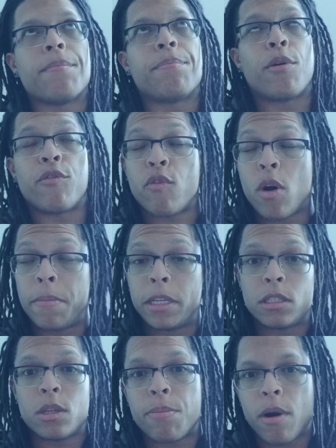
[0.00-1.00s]

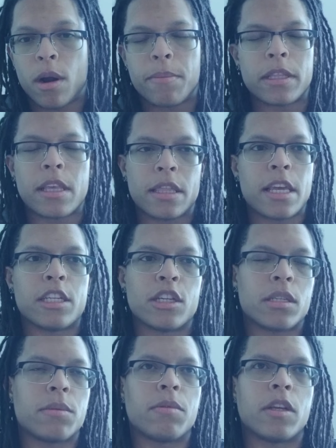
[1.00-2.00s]
performance department that they
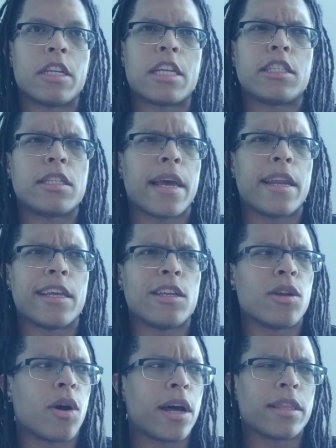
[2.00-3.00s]
just
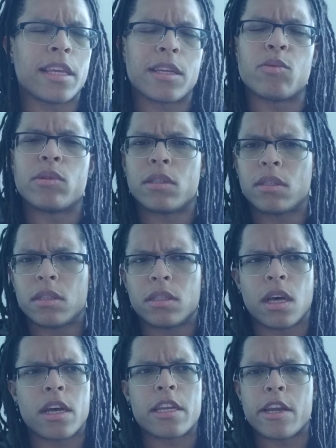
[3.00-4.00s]
initiated. I think it was
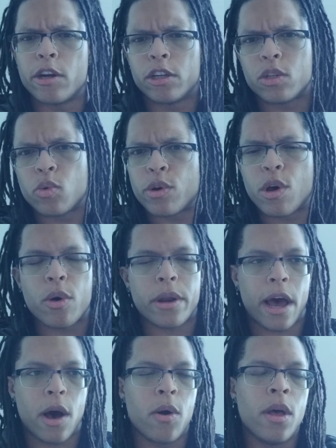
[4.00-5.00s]
a year or two ago
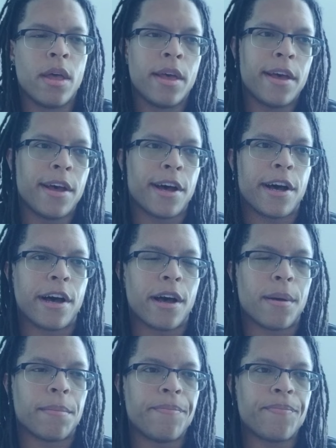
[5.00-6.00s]
now.
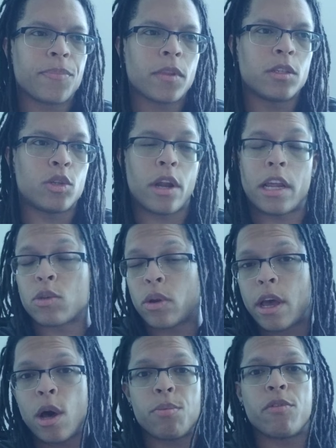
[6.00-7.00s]
So that's going
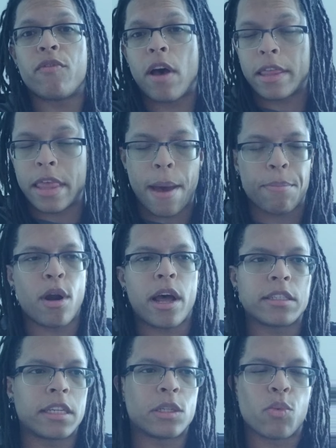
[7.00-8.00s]
to help refine that
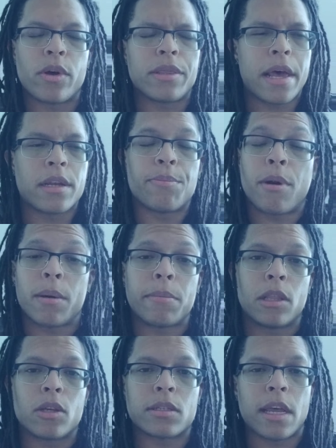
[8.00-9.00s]
process and what that
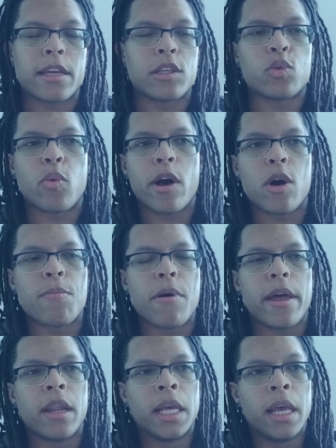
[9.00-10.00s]
department looks like as well.
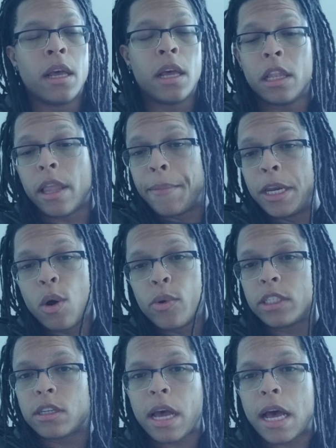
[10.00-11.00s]
But let me know
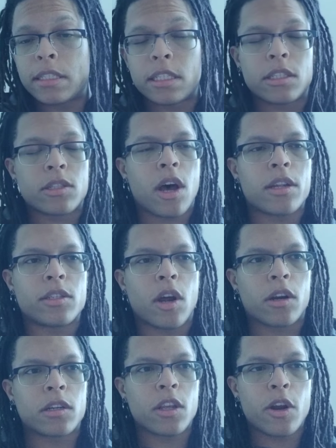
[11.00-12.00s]
what your guys' thoughts
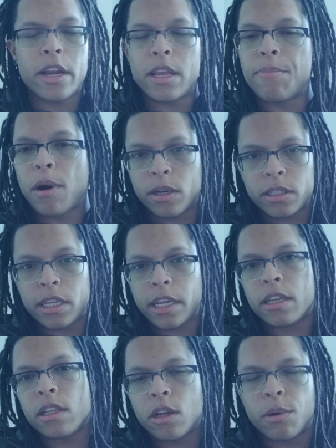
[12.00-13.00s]
are. Are there any
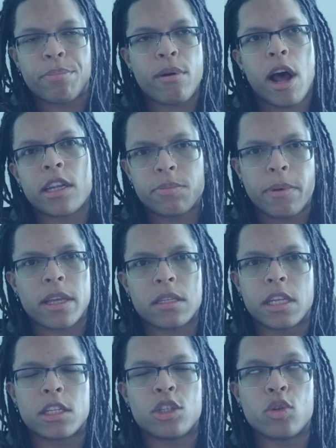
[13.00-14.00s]
particular prospects
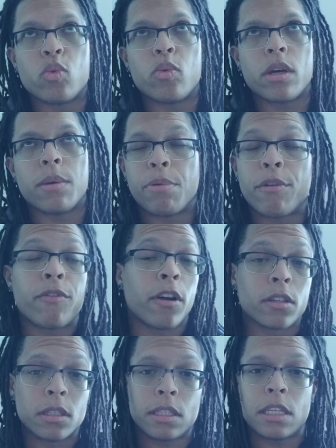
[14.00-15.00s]
that you would
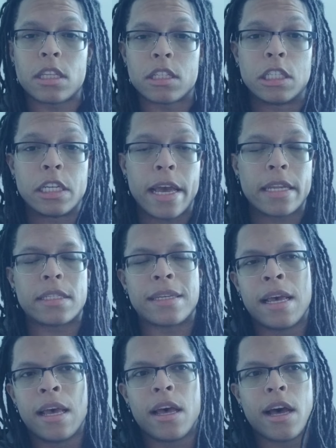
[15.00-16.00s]
prefer to see the Jets
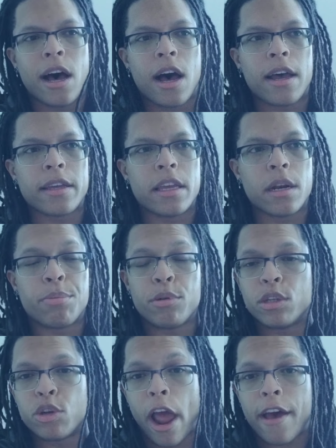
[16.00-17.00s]
get a
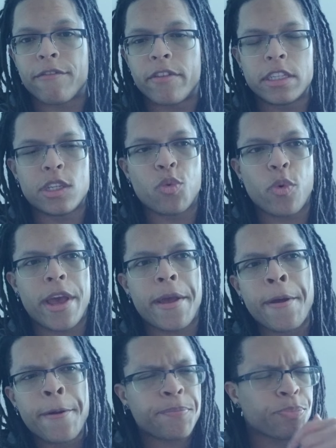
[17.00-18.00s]
pre-draft visit
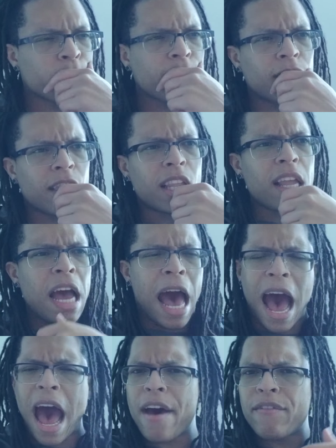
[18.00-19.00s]
with?
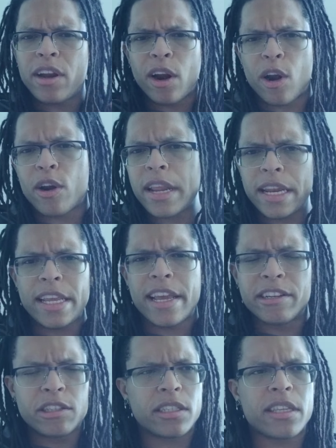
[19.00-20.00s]
I haven't heard any
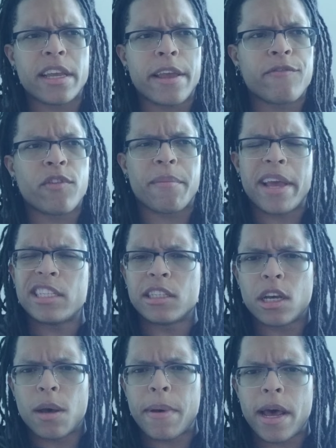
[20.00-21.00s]
interesting
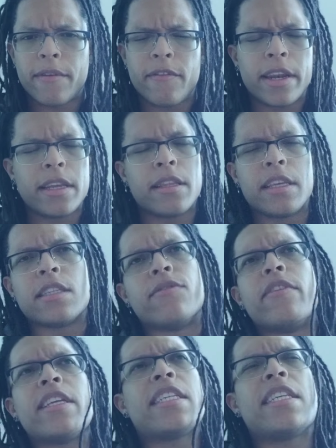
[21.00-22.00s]
information come out of any of these
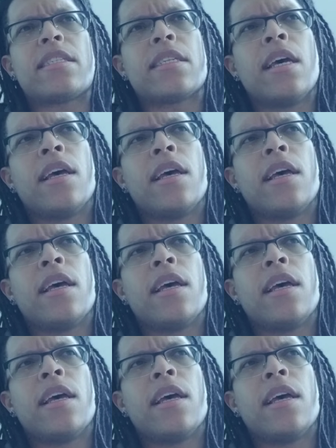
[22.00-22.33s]
visits